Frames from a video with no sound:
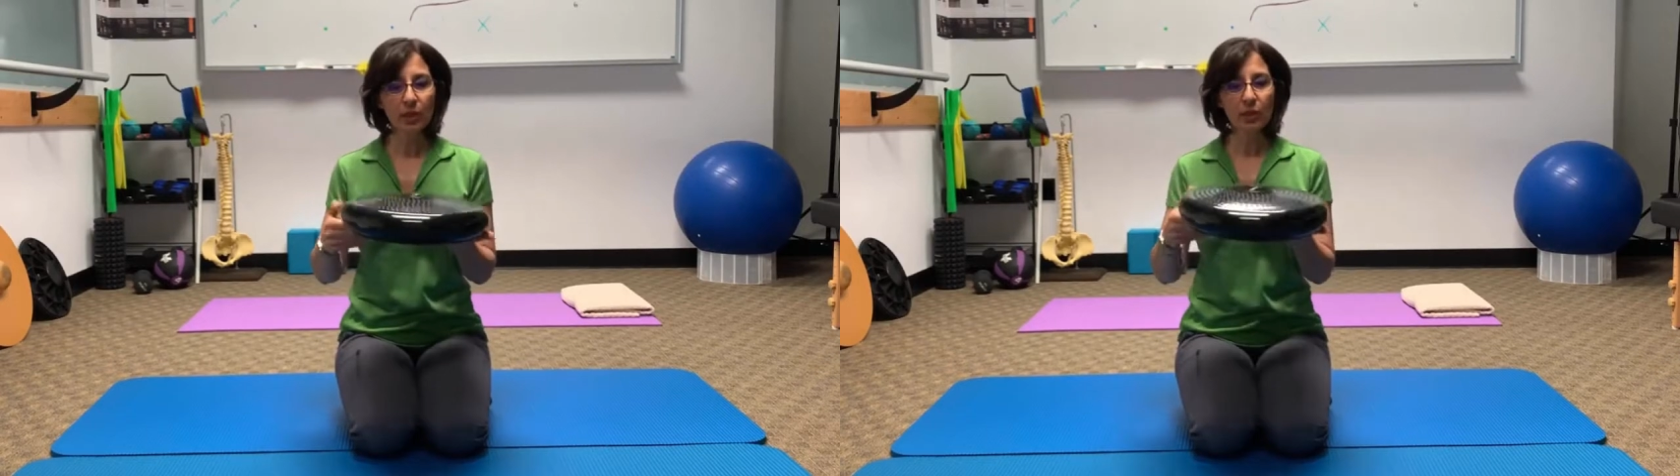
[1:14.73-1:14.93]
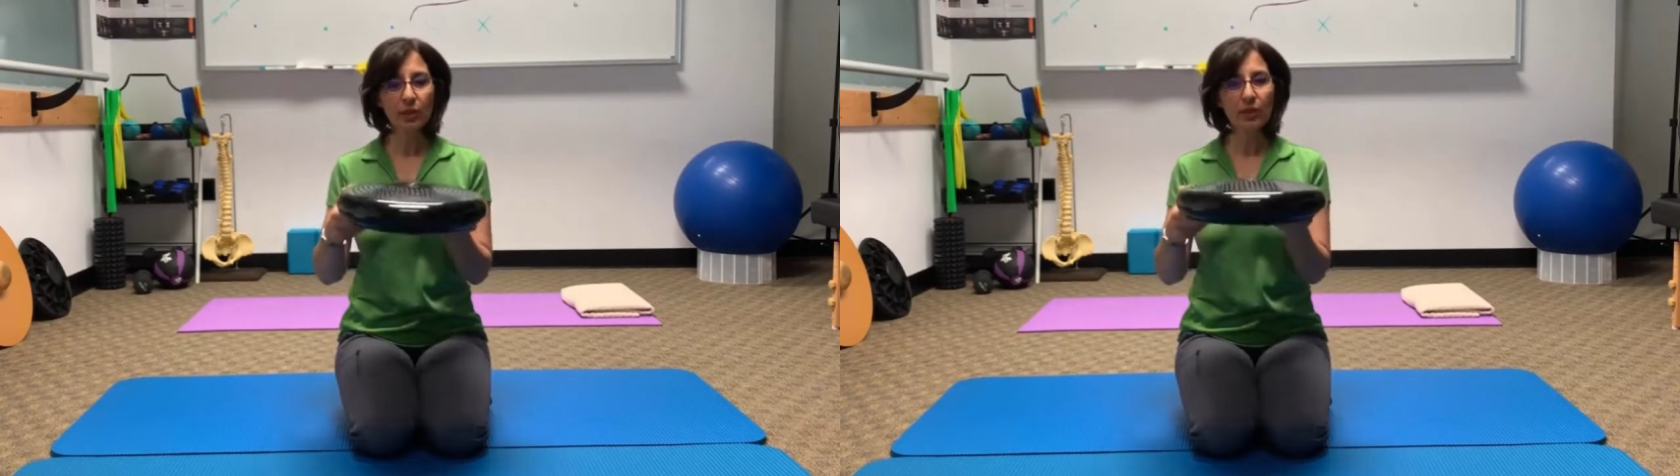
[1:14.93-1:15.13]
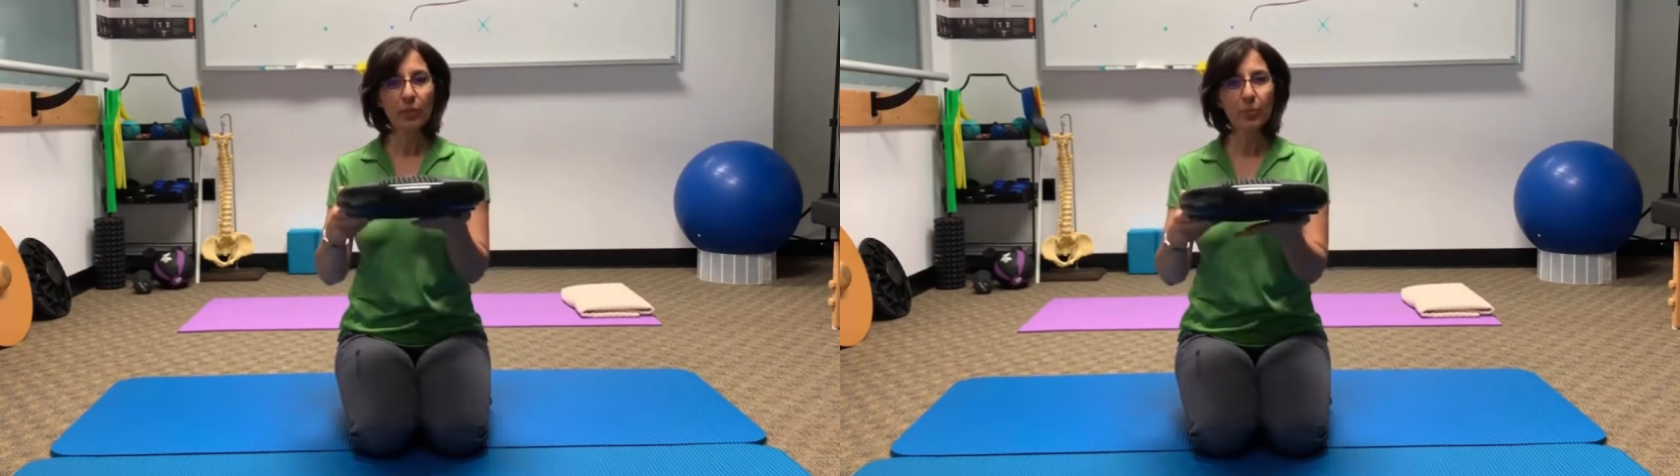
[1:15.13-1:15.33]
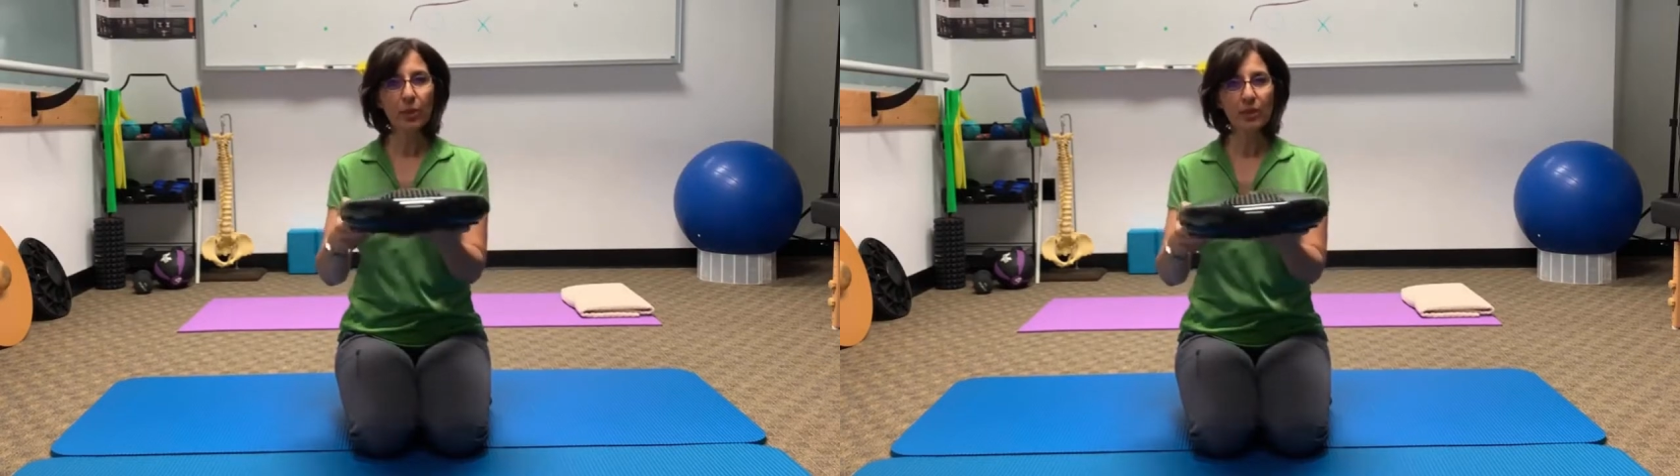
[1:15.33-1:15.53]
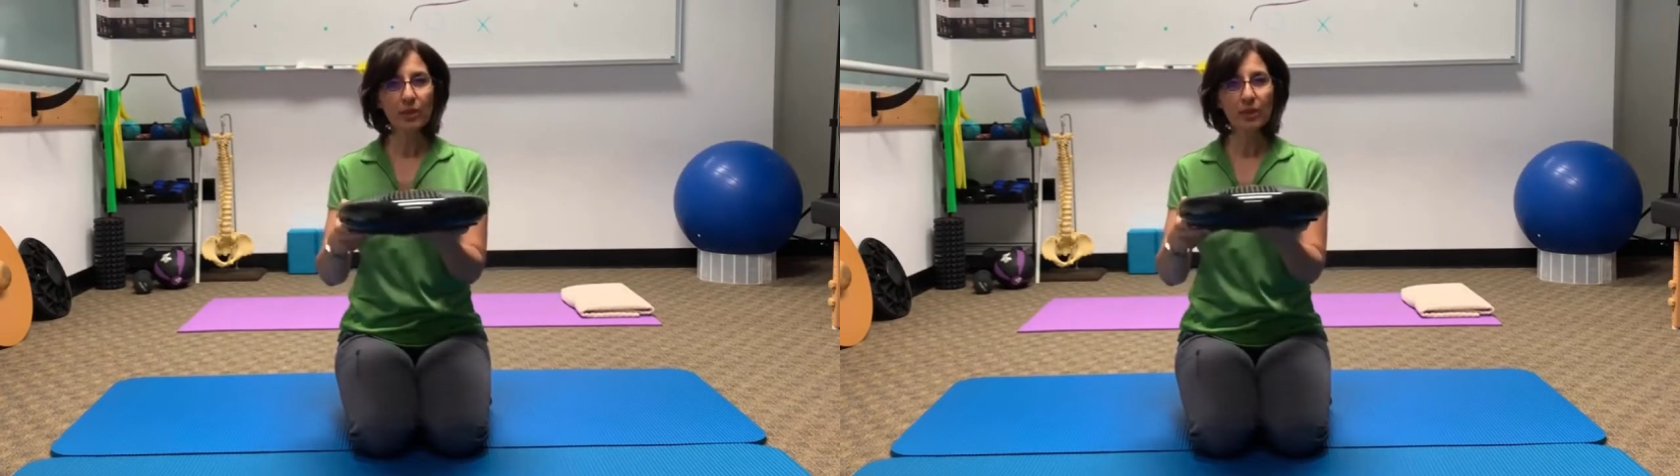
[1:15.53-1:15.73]
You're going to
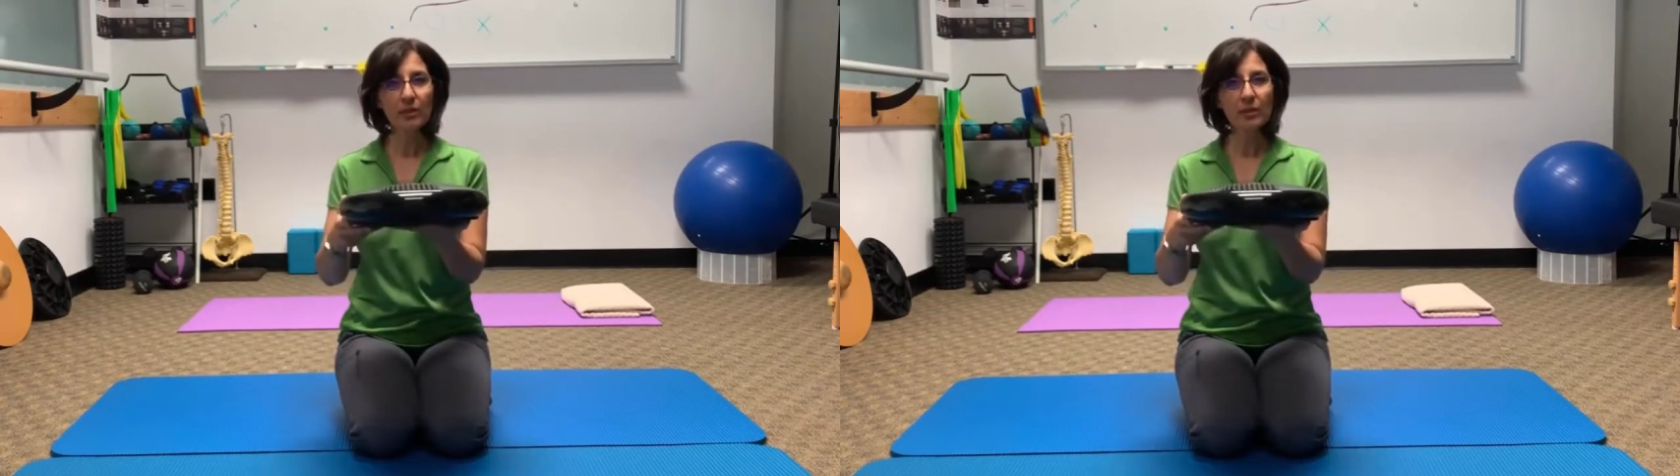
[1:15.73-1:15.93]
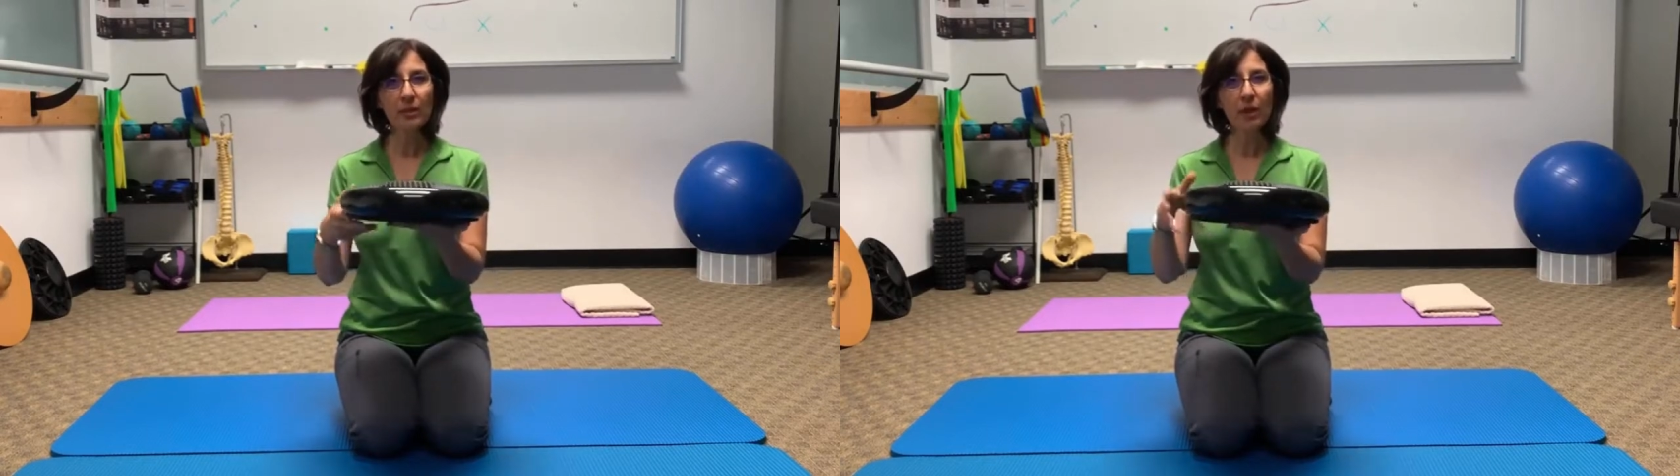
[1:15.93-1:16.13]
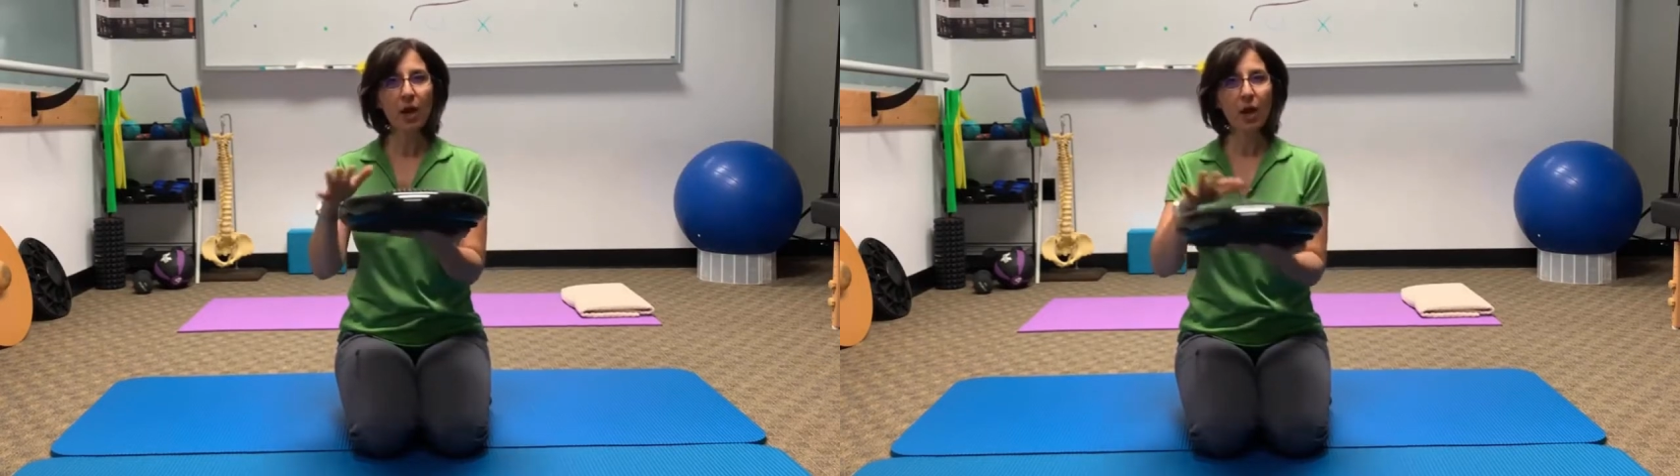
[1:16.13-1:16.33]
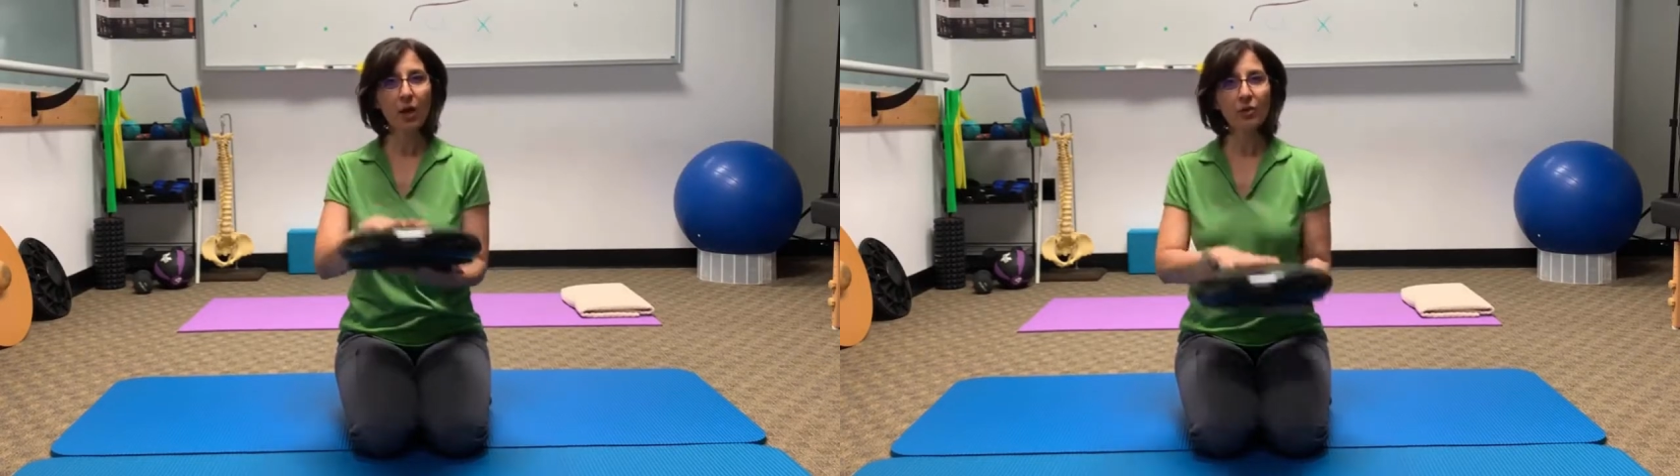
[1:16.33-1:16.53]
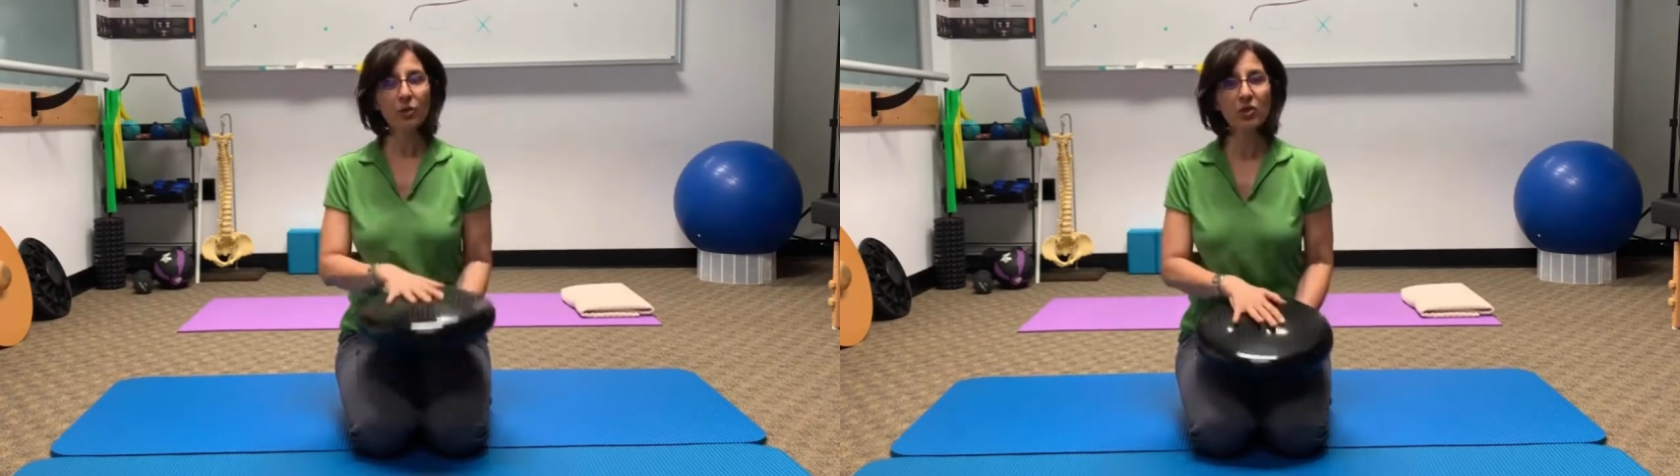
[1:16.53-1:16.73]
put this
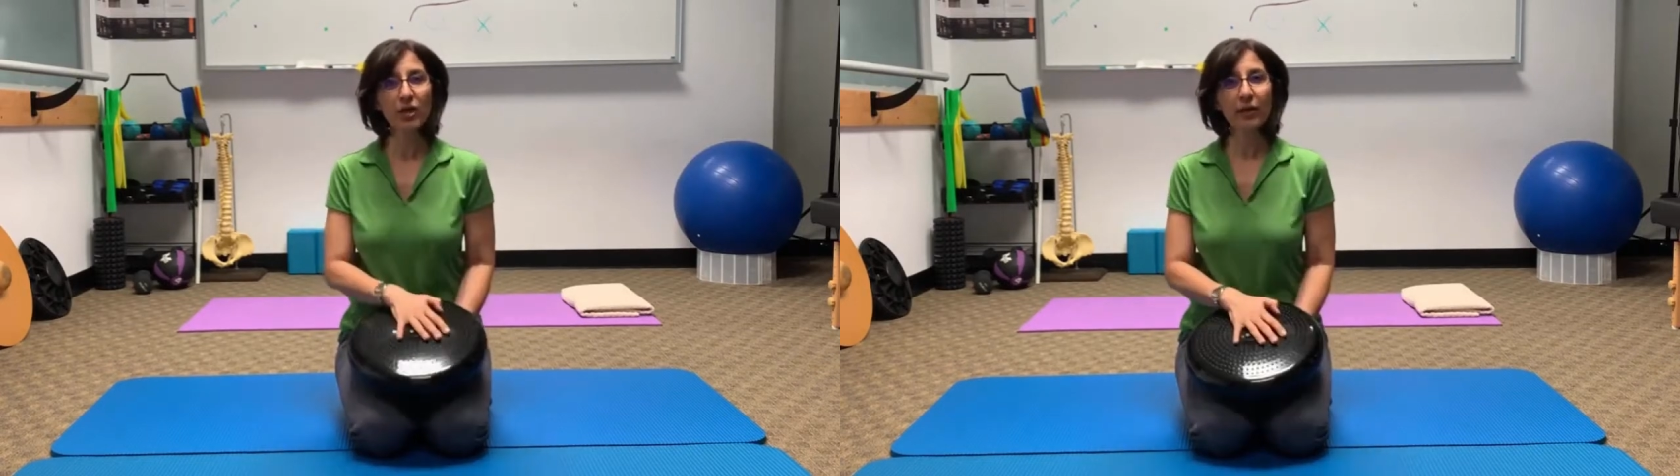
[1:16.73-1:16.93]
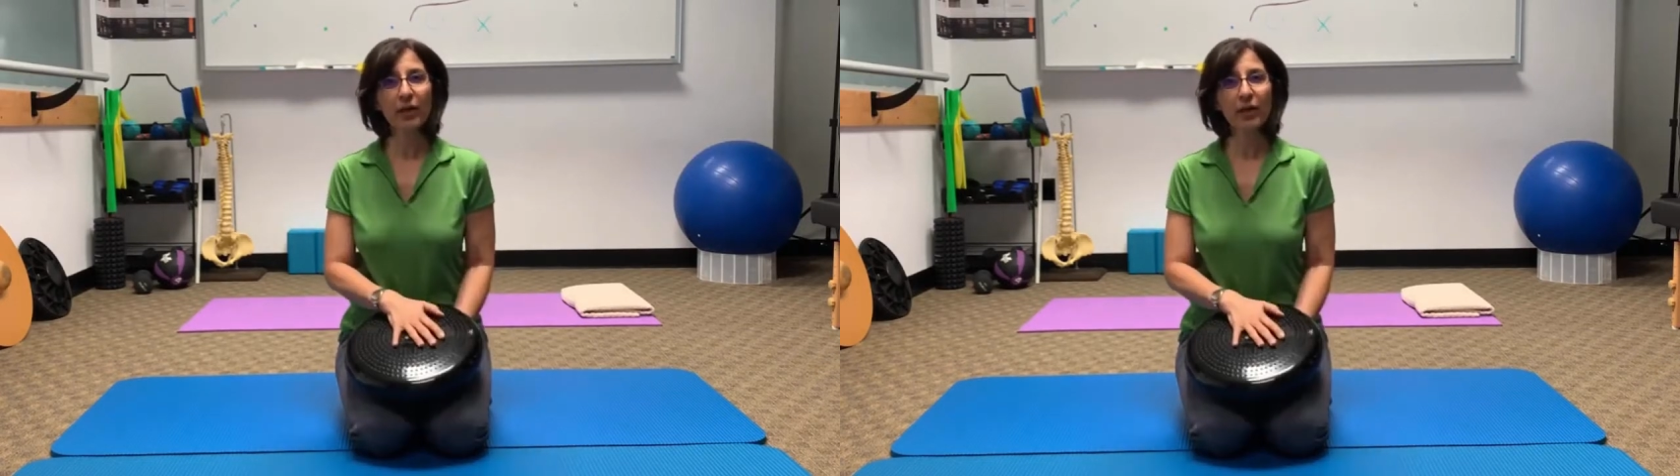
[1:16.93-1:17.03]
on your chair